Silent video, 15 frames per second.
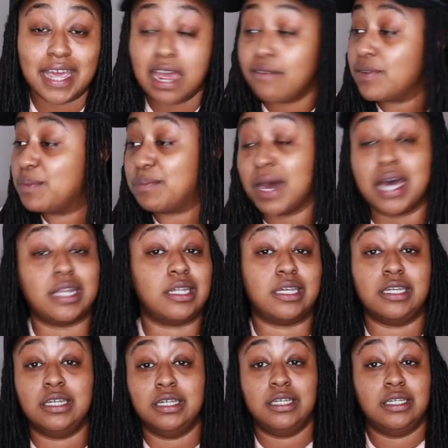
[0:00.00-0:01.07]

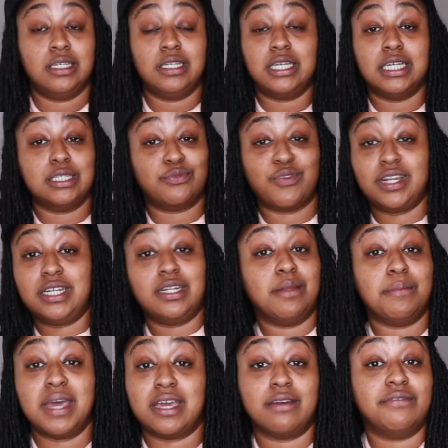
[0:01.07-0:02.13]
Everybody is ready
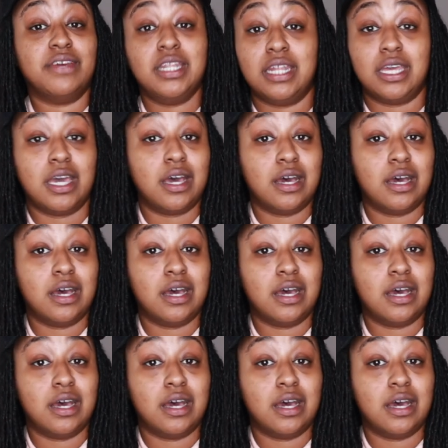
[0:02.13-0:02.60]
to make a video